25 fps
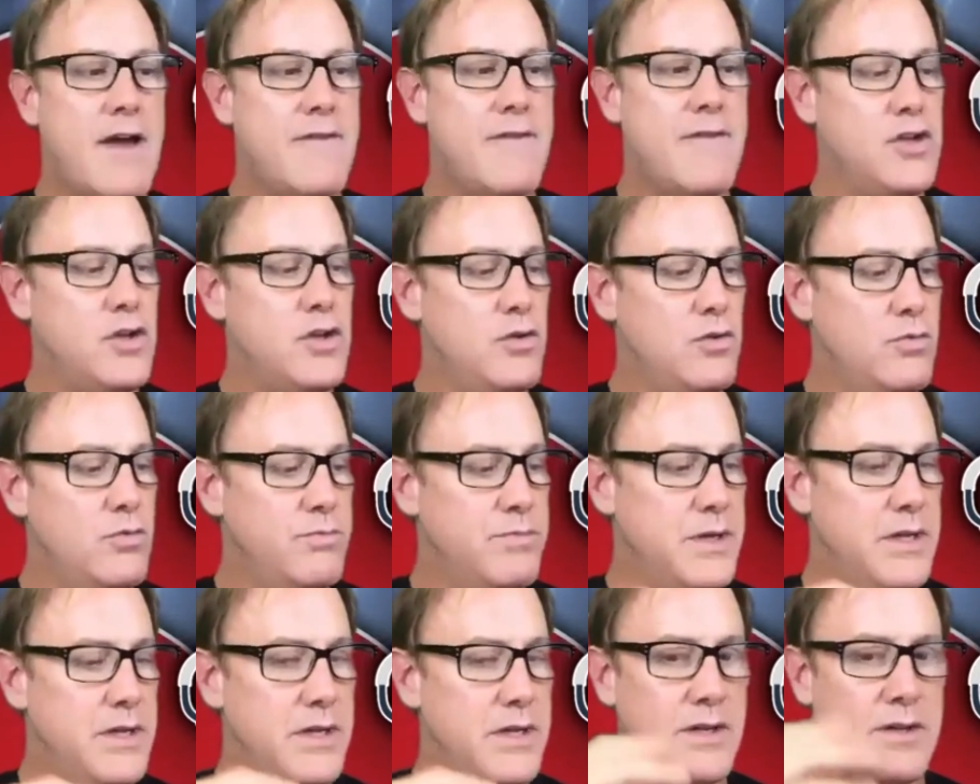you
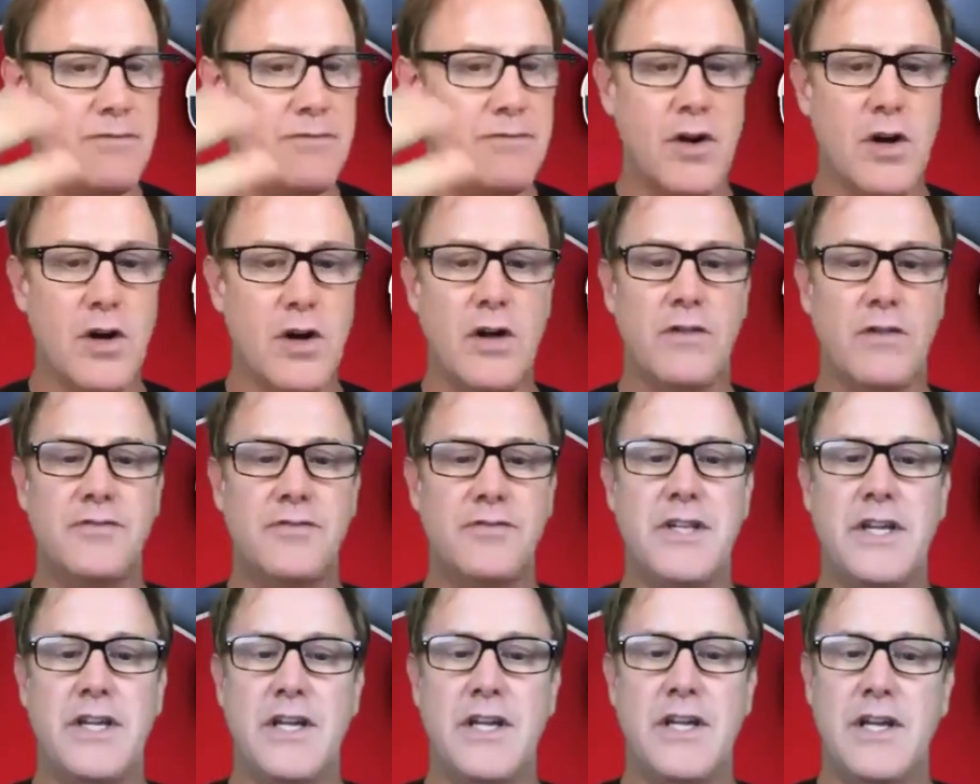been involved
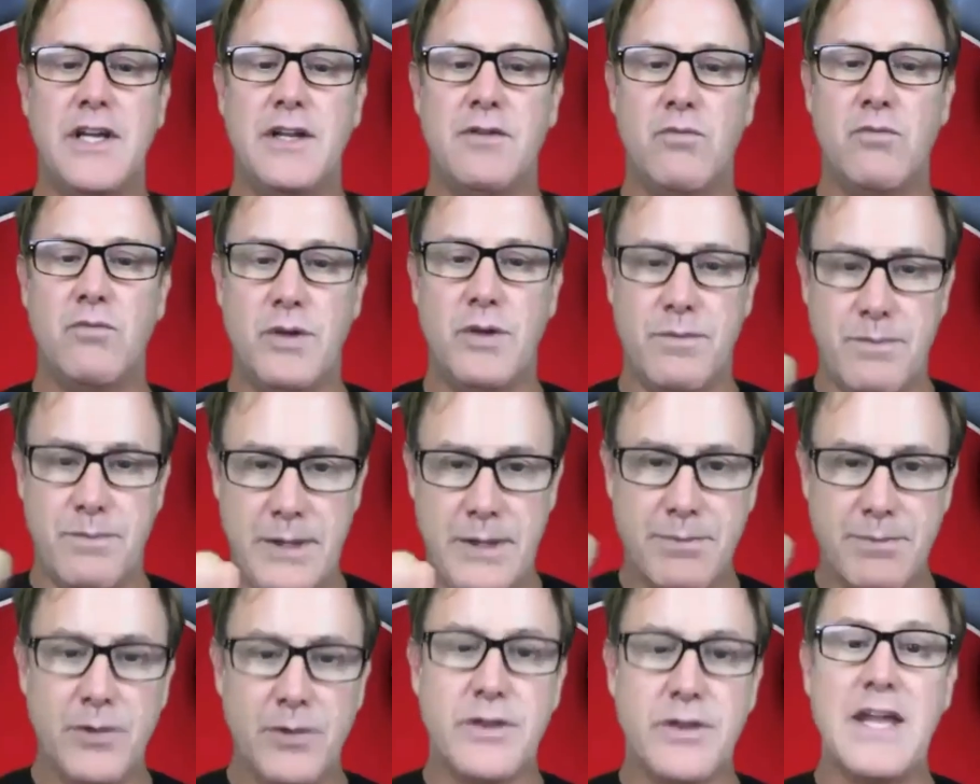with
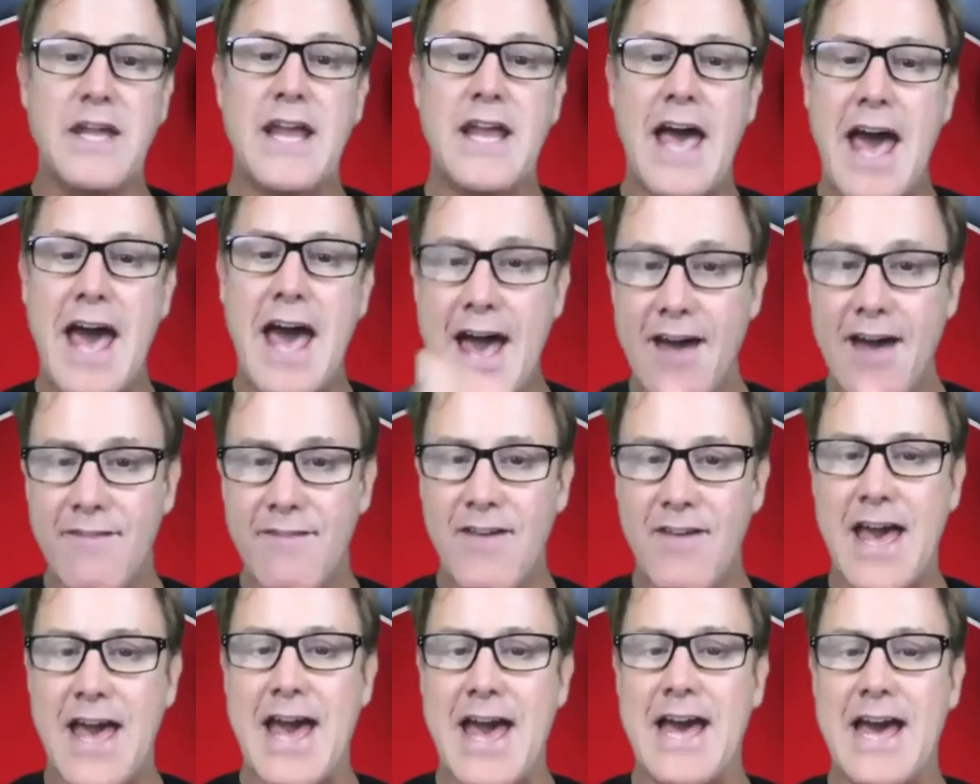people that have
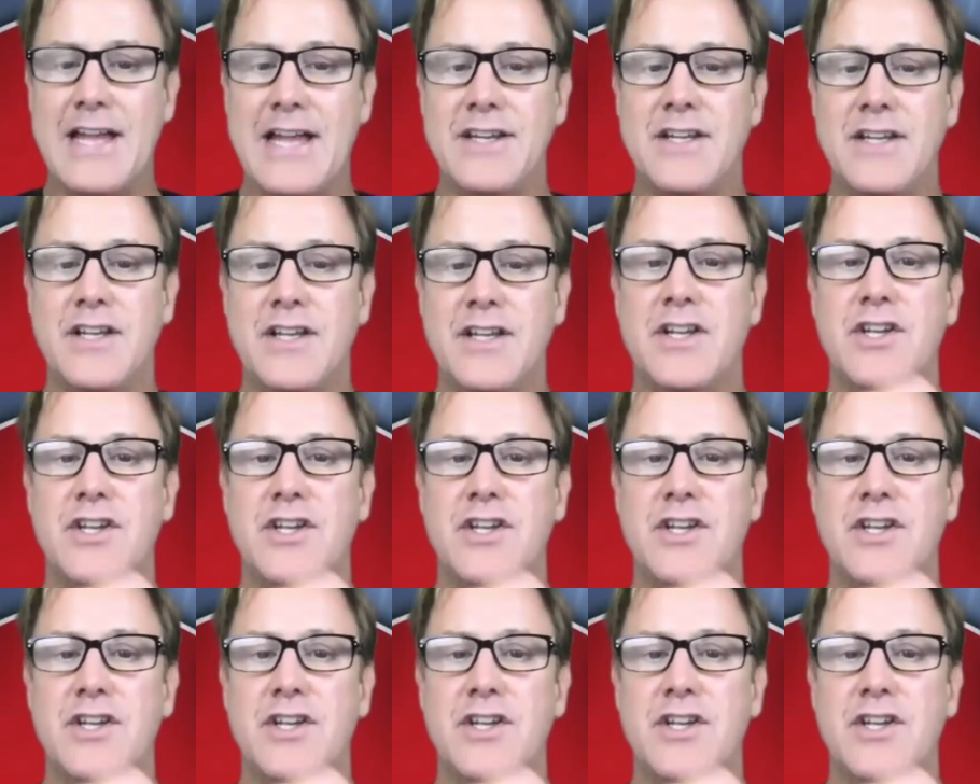had